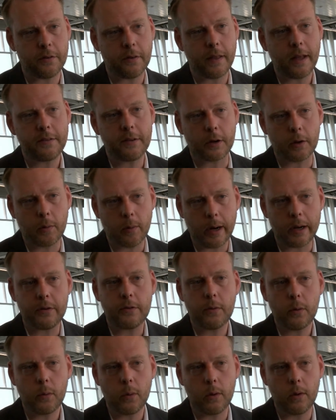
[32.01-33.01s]
So that's a
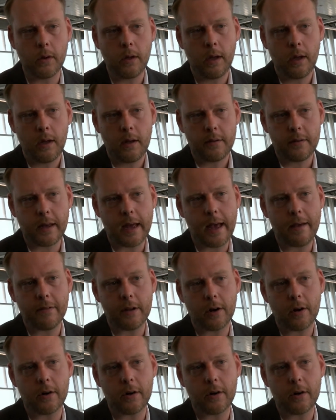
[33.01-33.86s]
great tool to have